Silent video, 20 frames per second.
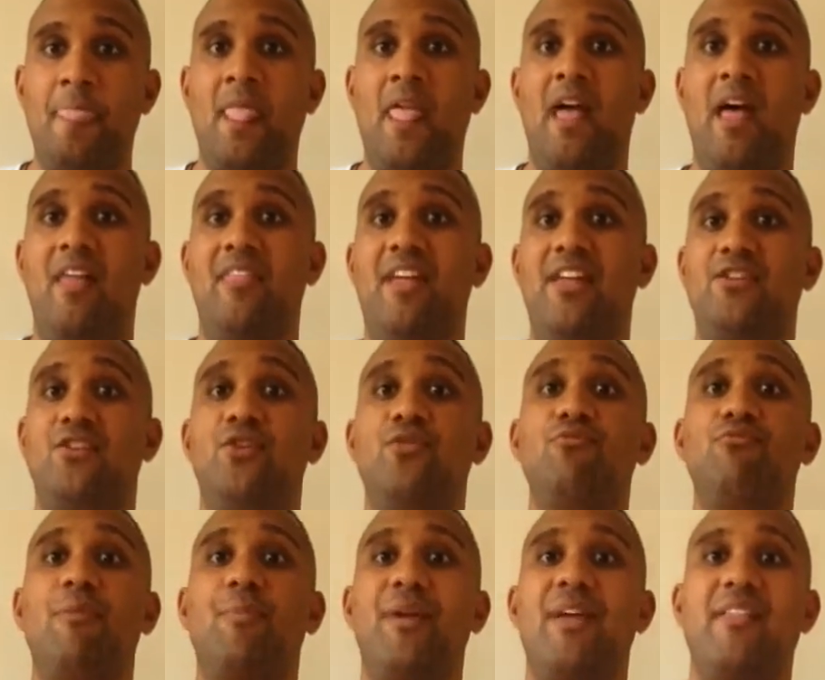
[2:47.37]
and then you
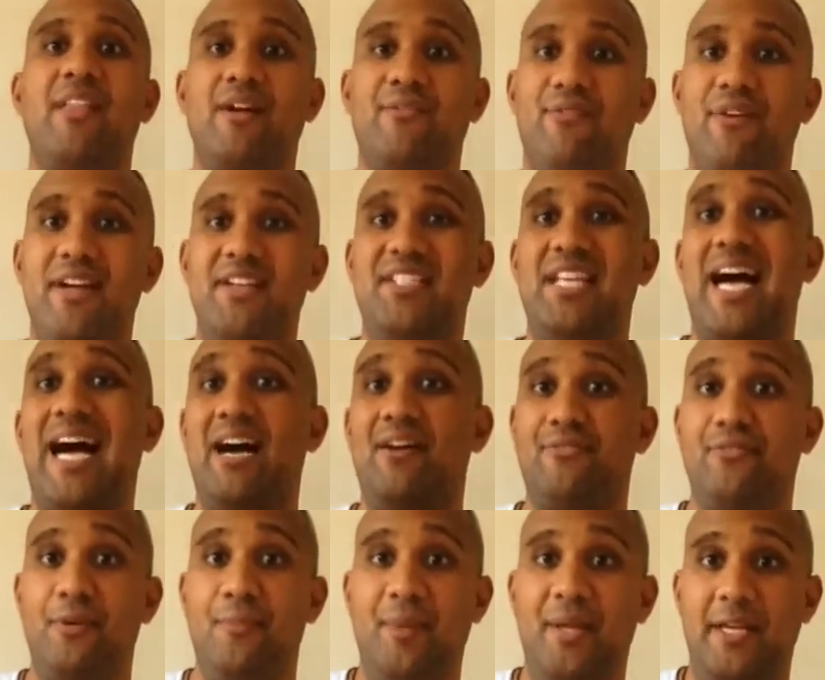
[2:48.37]
repeat that phrase
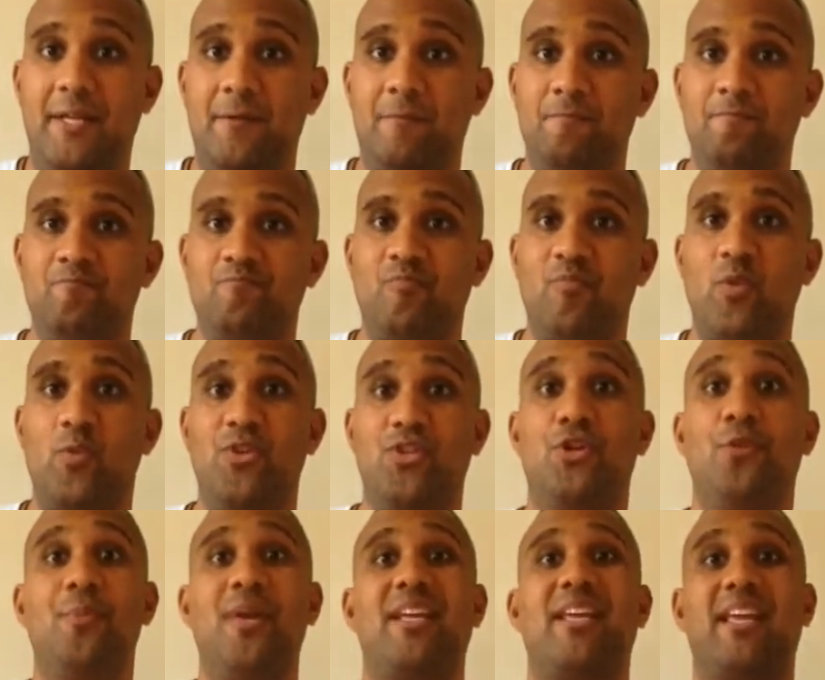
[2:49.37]
after me, which
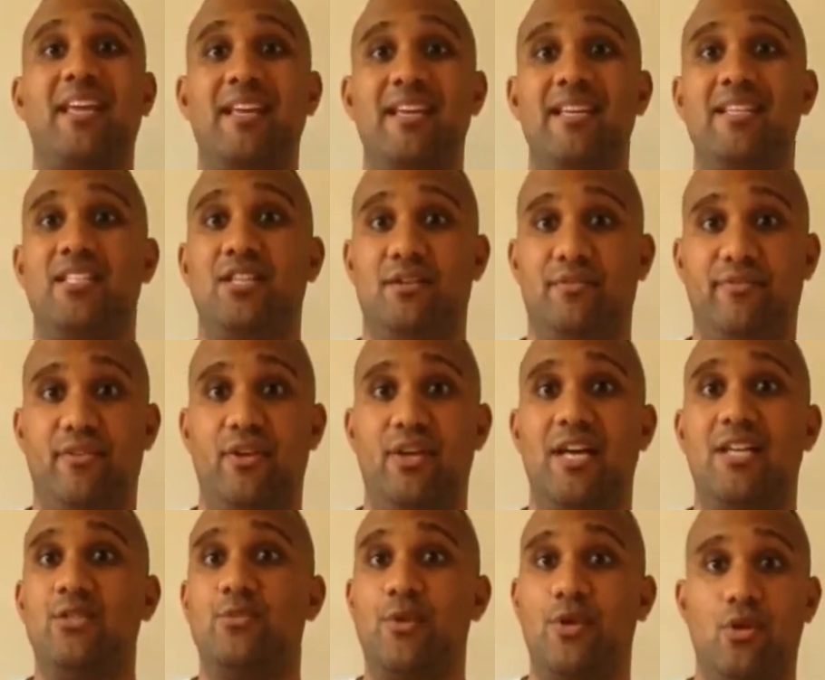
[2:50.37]
will make it easier for you
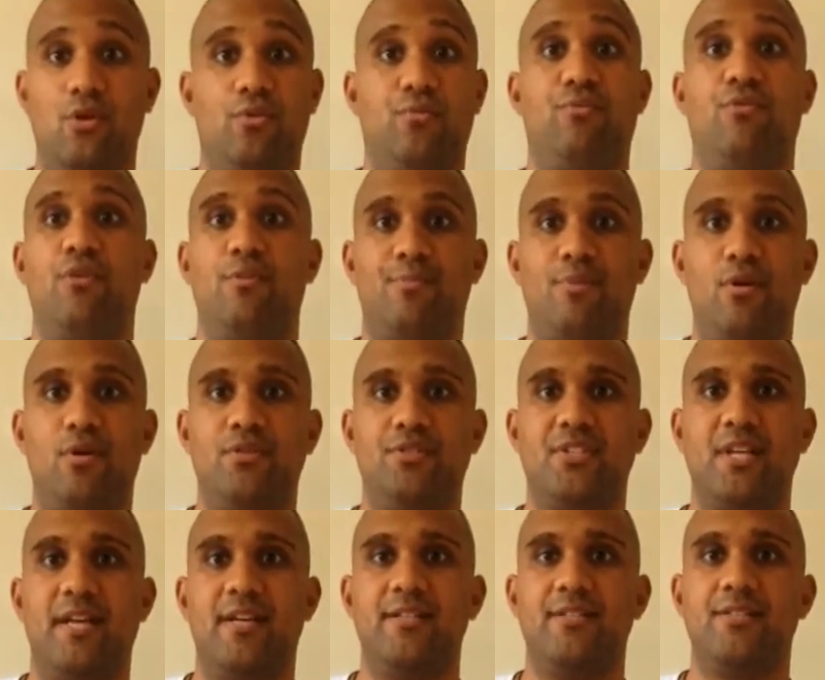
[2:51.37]
as we go through the
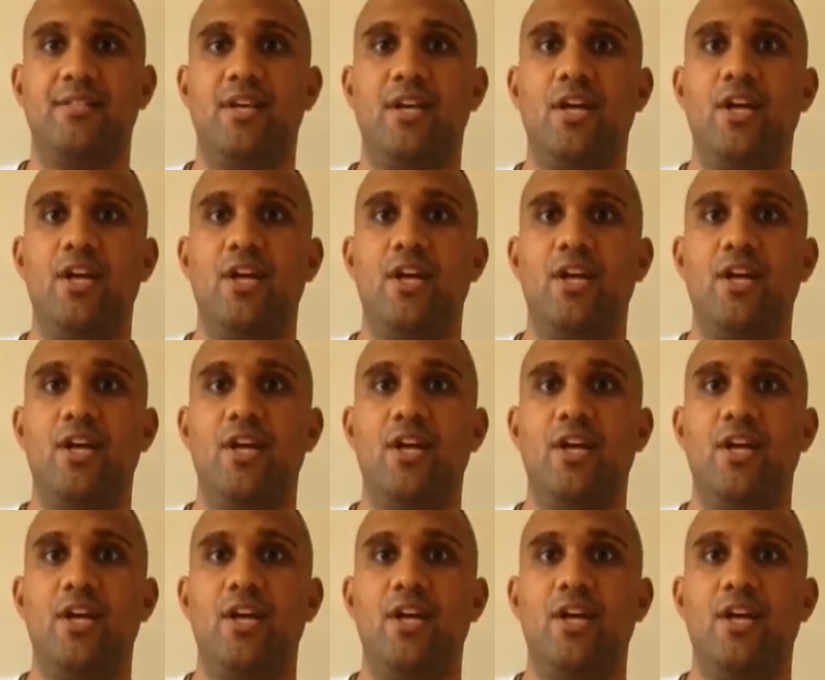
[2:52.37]
process.